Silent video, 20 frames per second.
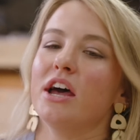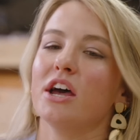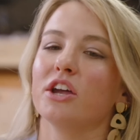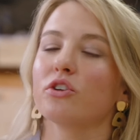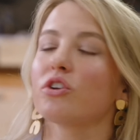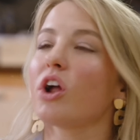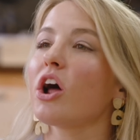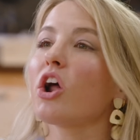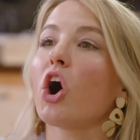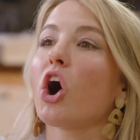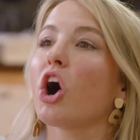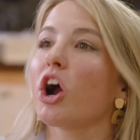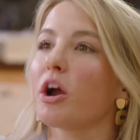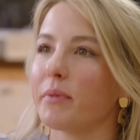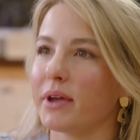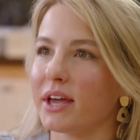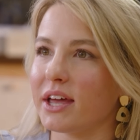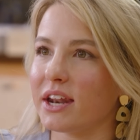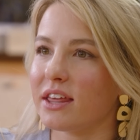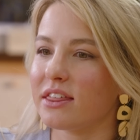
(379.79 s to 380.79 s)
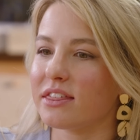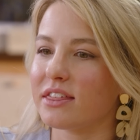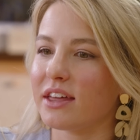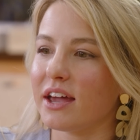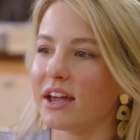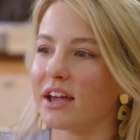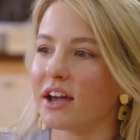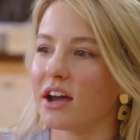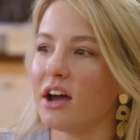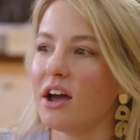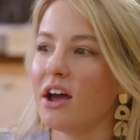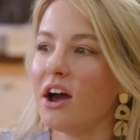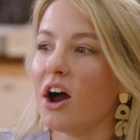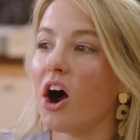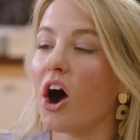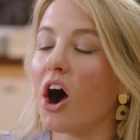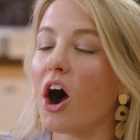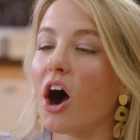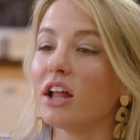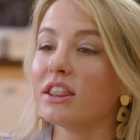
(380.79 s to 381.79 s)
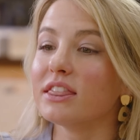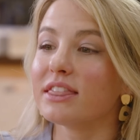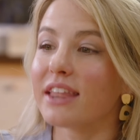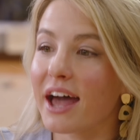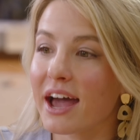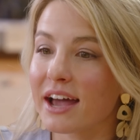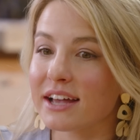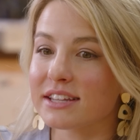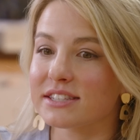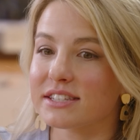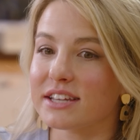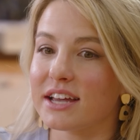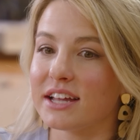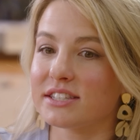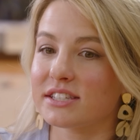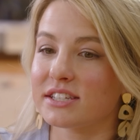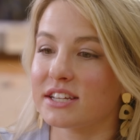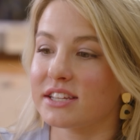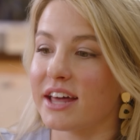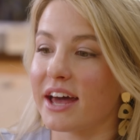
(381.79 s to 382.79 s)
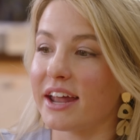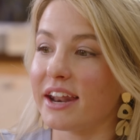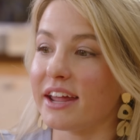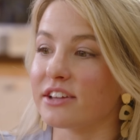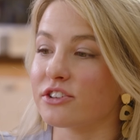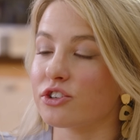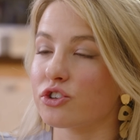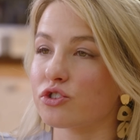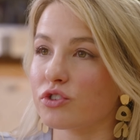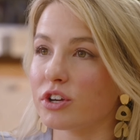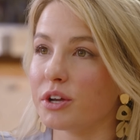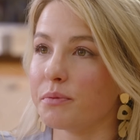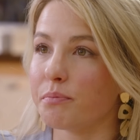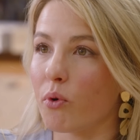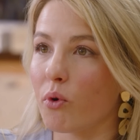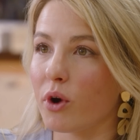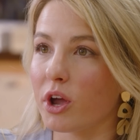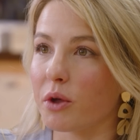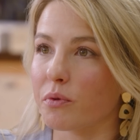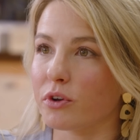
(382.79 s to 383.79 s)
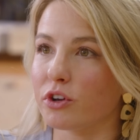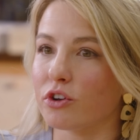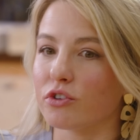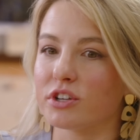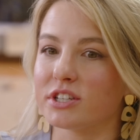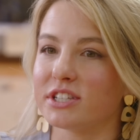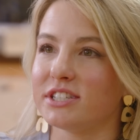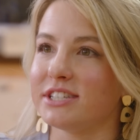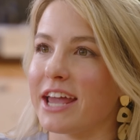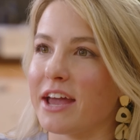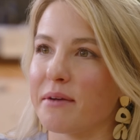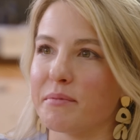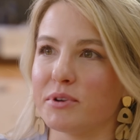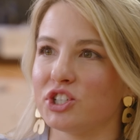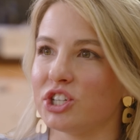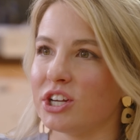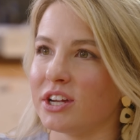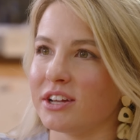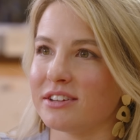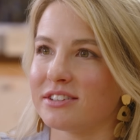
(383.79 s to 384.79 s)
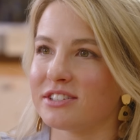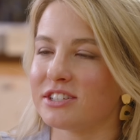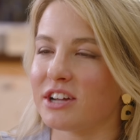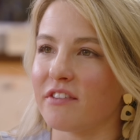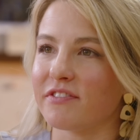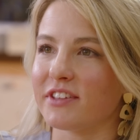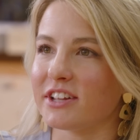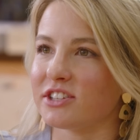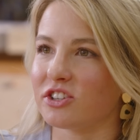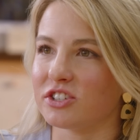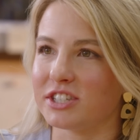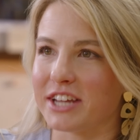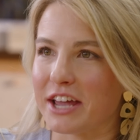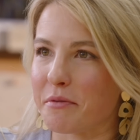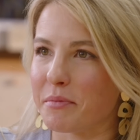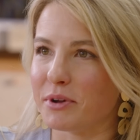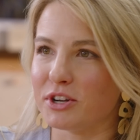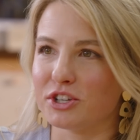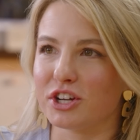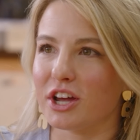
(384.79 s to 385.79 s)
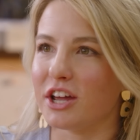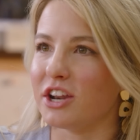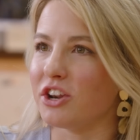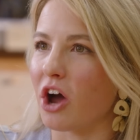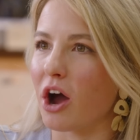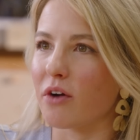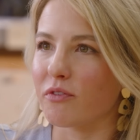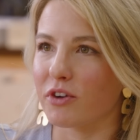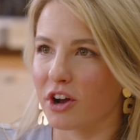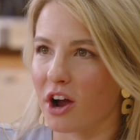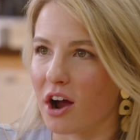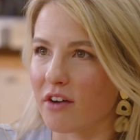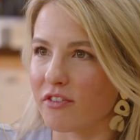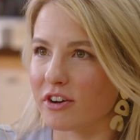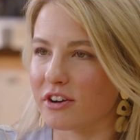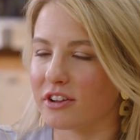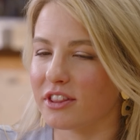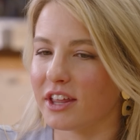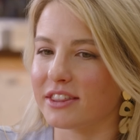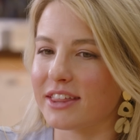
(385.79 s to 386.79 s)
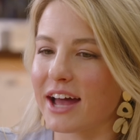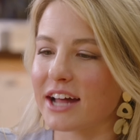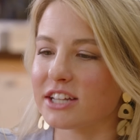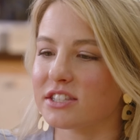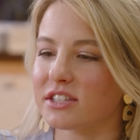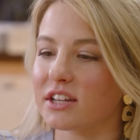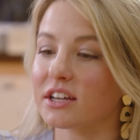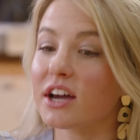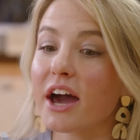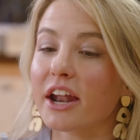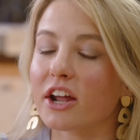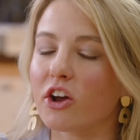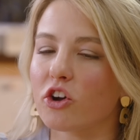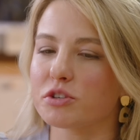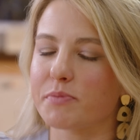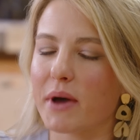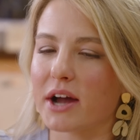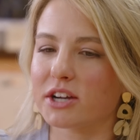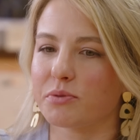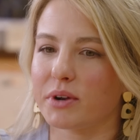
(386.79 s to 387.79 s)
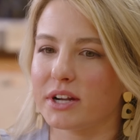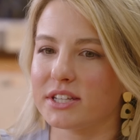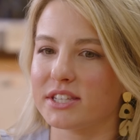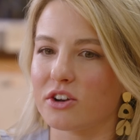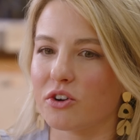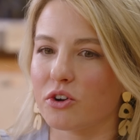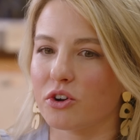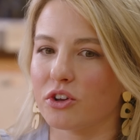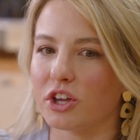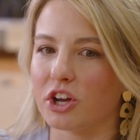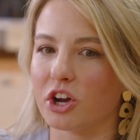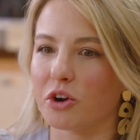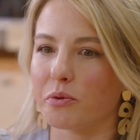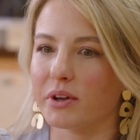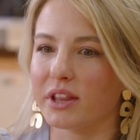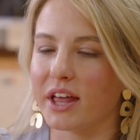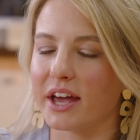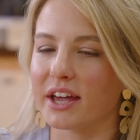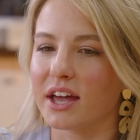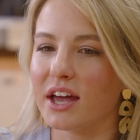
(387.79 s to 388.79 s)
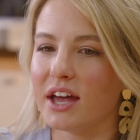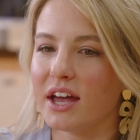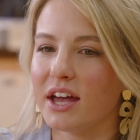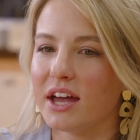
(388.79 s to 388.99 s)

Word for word: You're not harming anything unless it's to that extreme point where you're just damaging stuff that's damaged and not recovered. Like that's kind of goes back to what I said earlier, where like